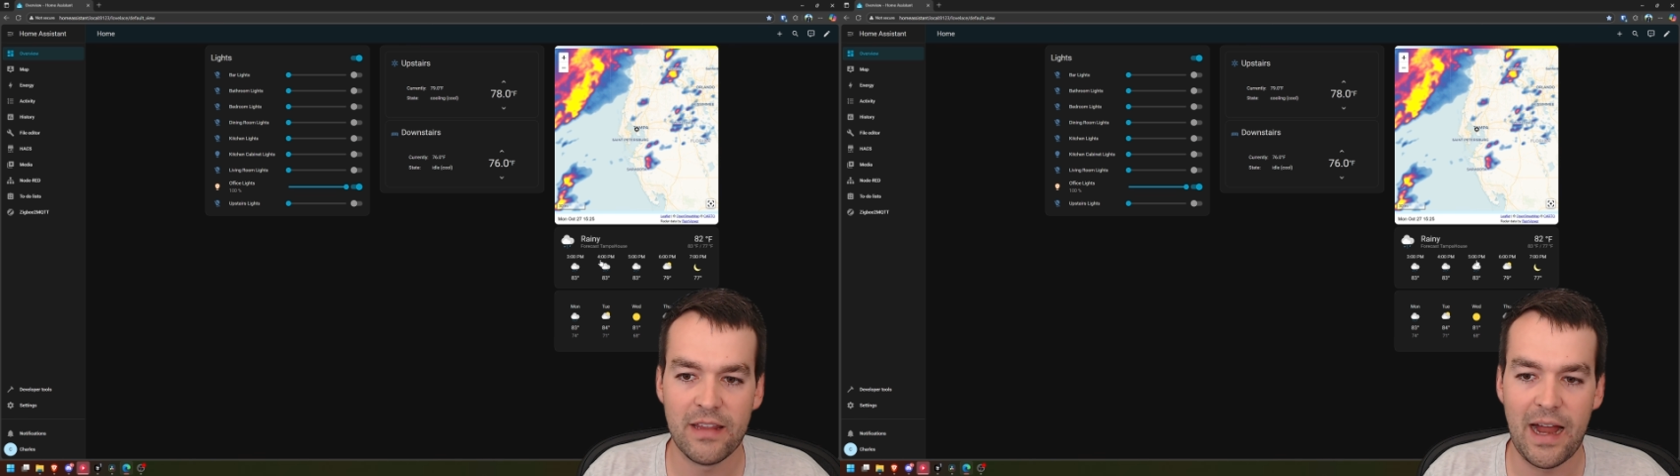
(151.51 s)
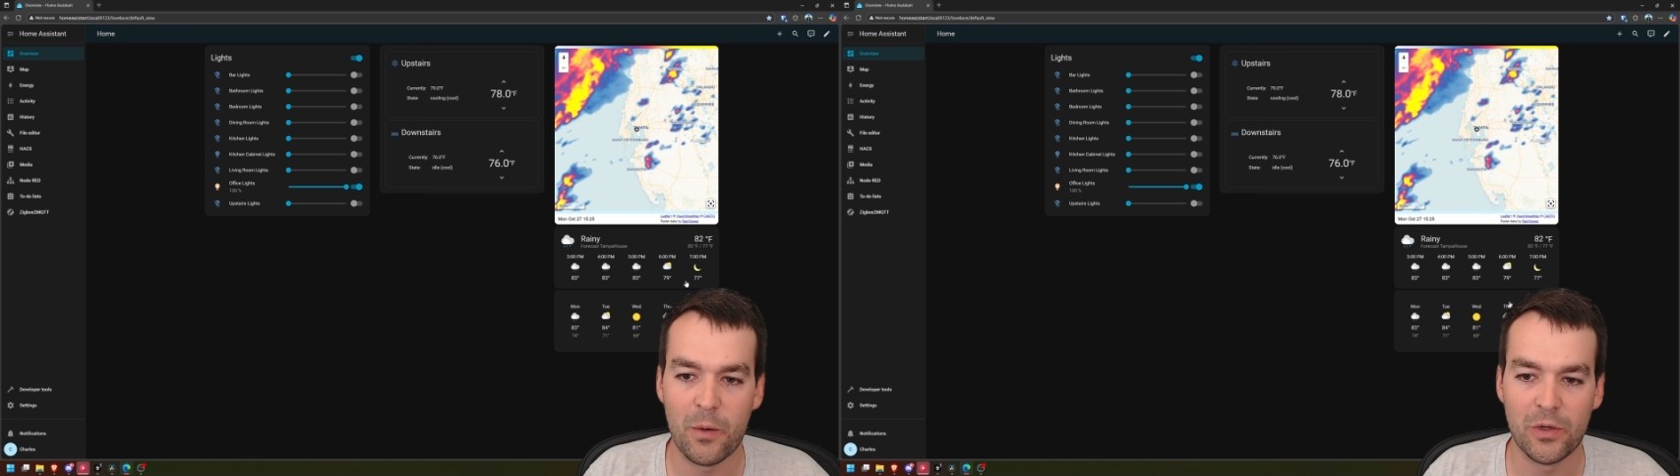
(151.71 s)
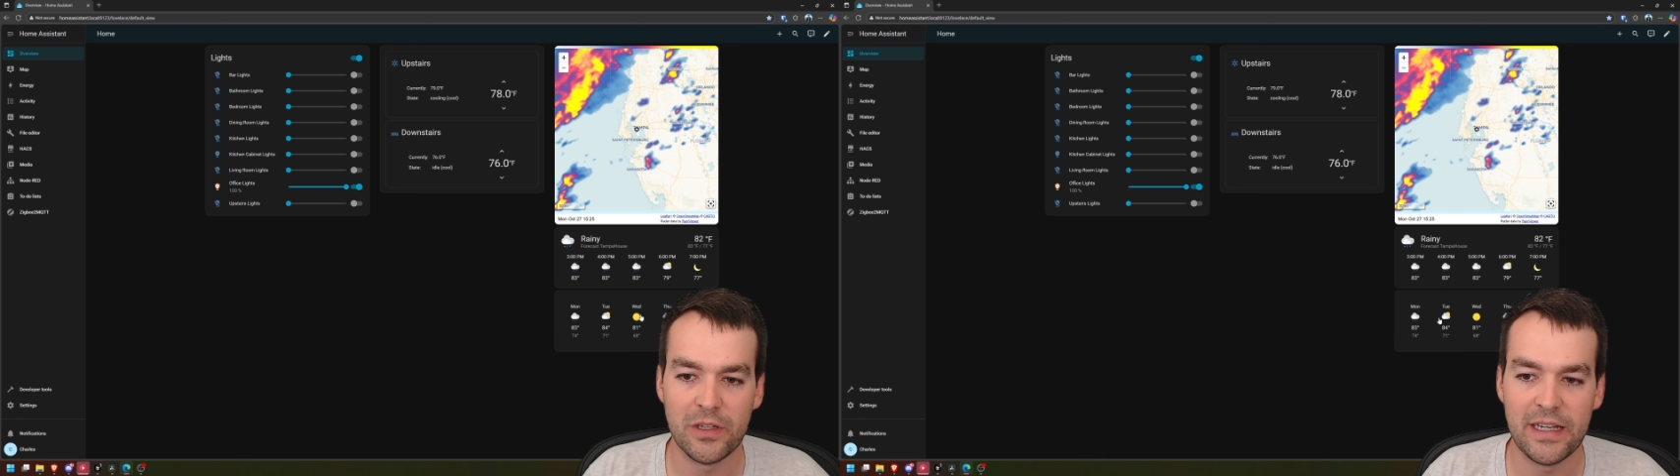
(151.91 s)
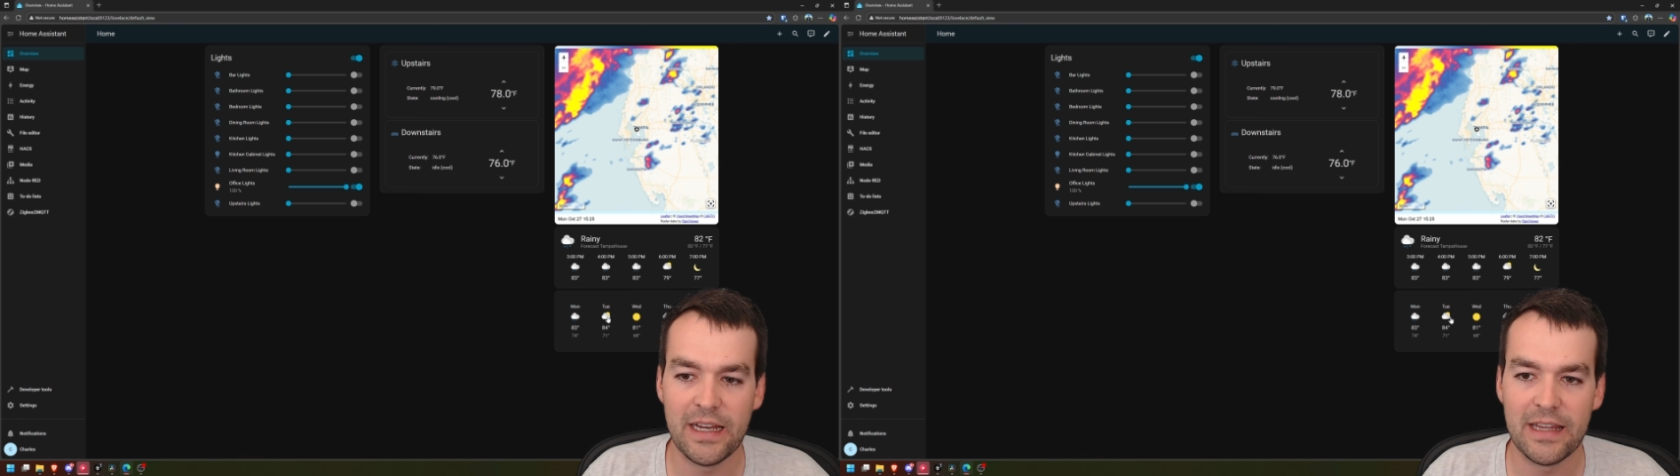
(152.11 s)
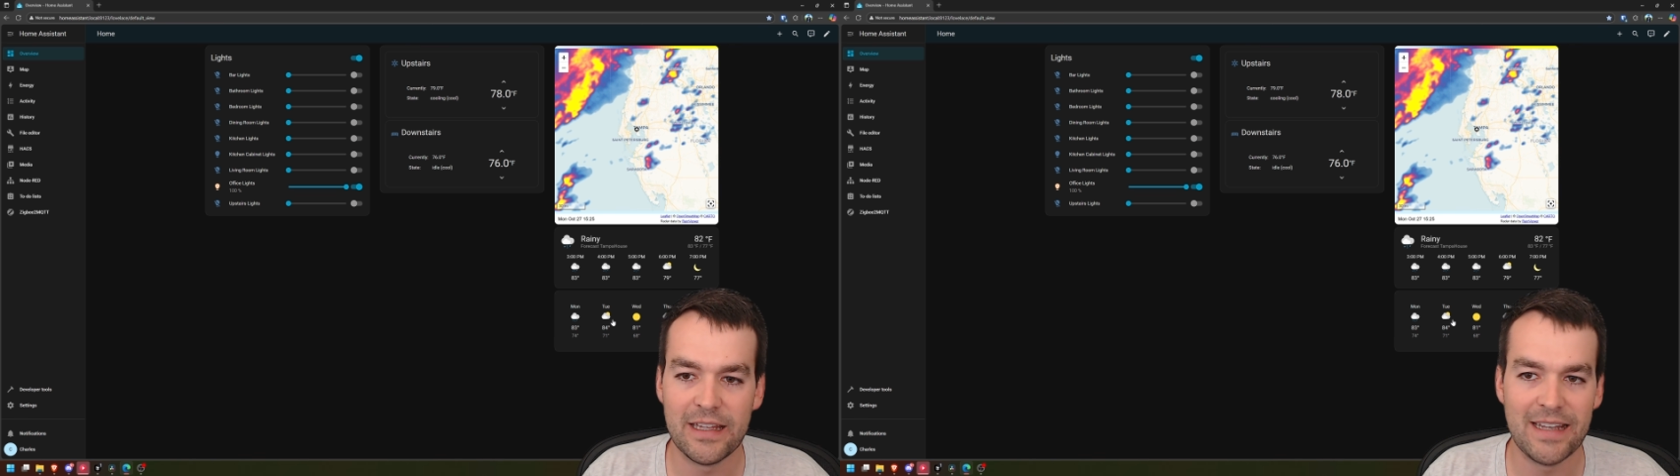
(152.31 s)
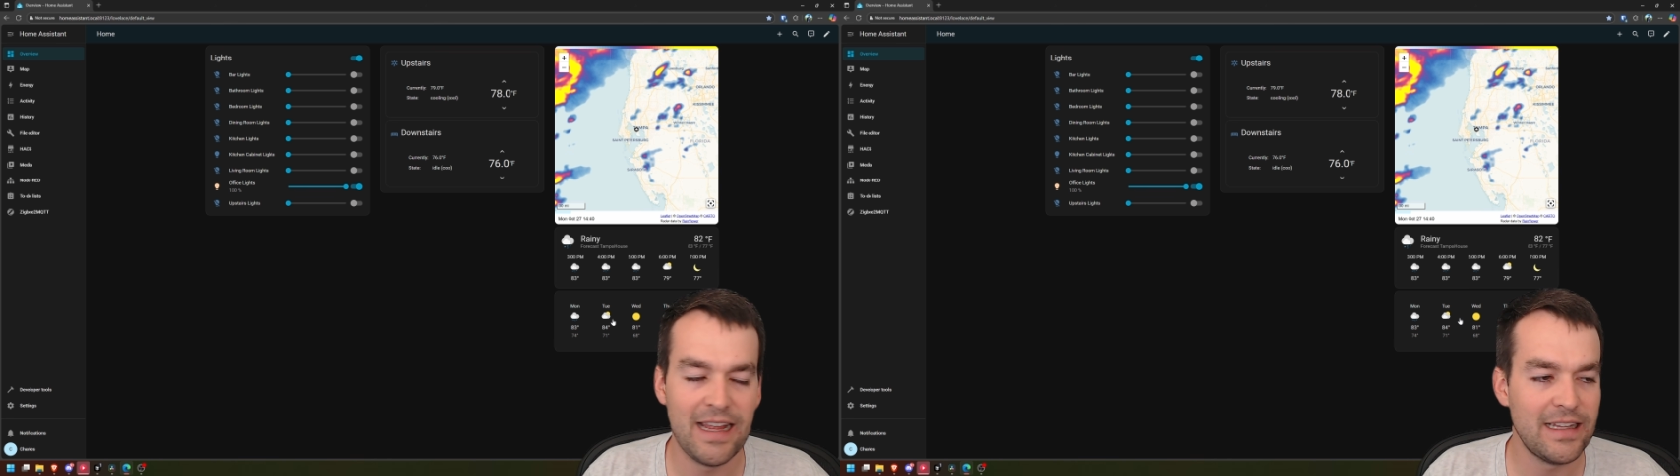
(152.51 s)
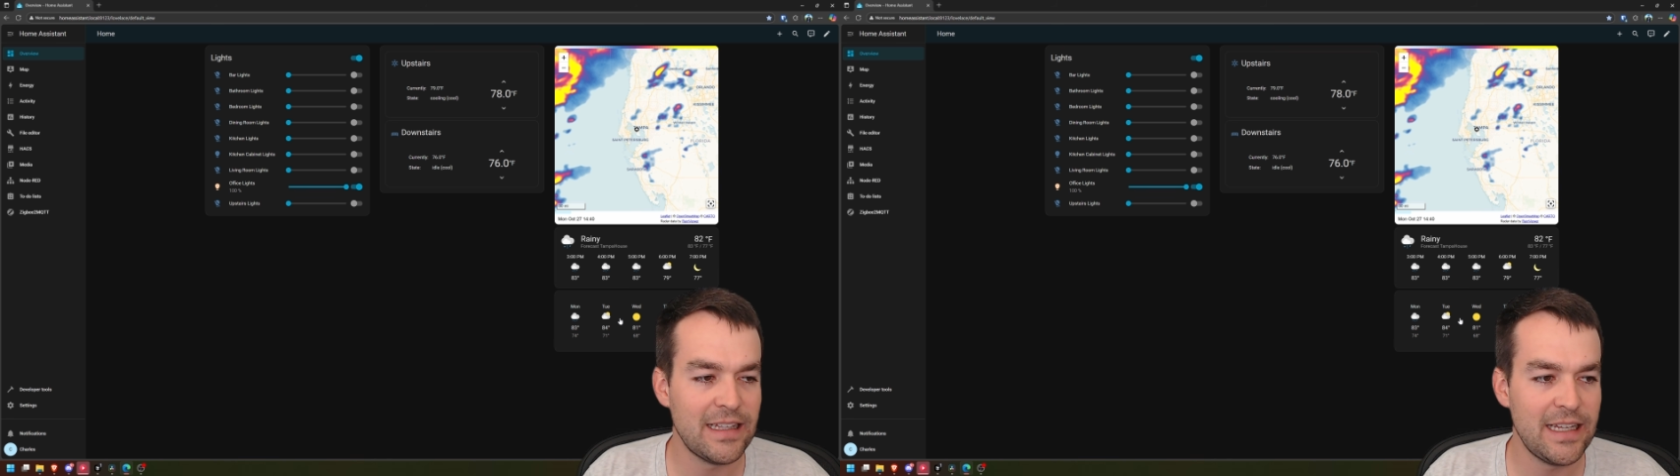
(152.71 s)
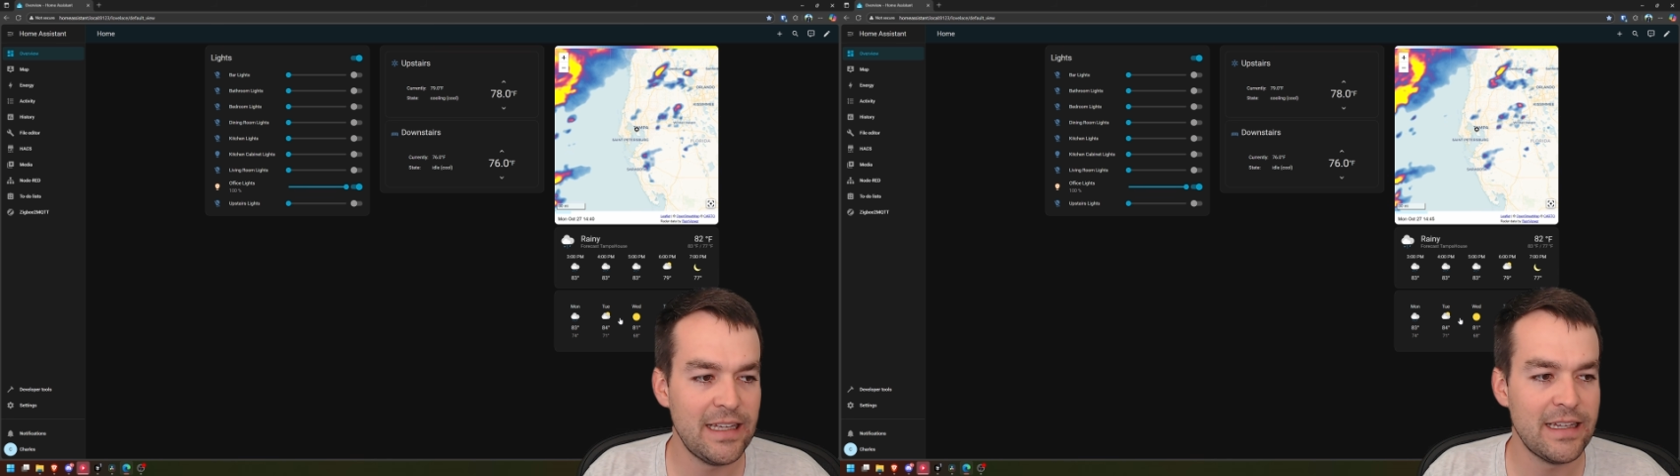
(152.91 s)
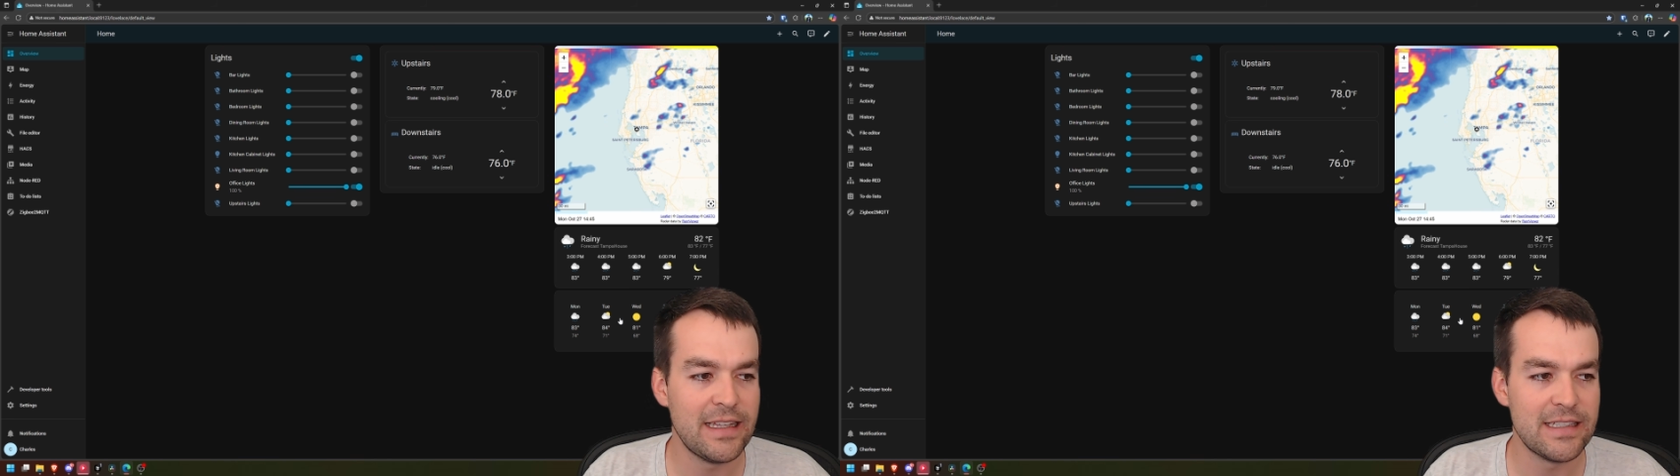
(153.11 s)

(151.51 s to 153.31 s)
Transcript: the hourly, and the daily.